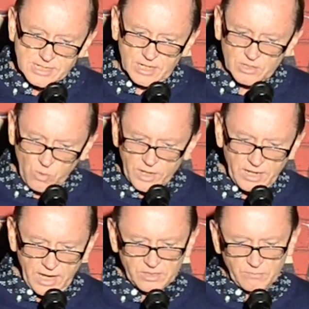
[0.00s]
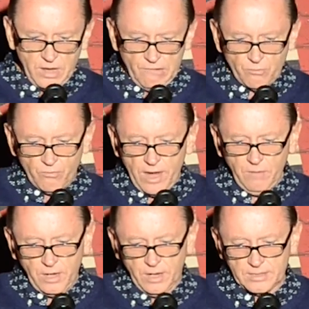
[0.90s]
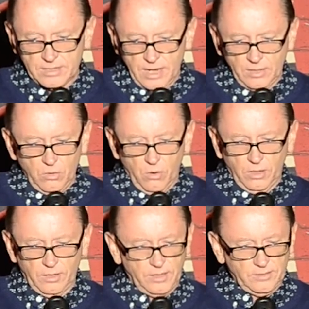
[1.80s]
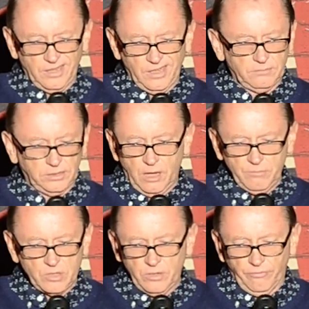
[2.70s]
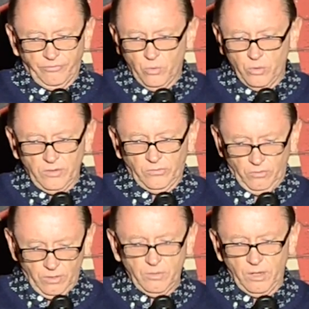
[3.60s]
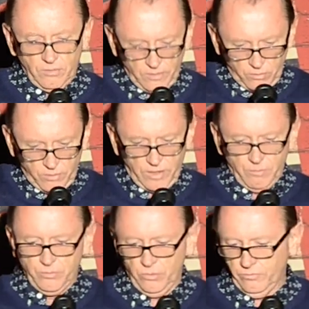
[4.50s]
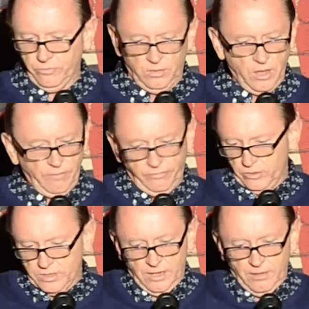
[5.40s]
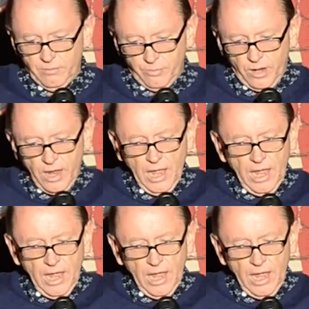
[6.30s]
because one day Tamara rang me and said, look, I'm turning 40 soon. I know we've had a beautiful life not together, but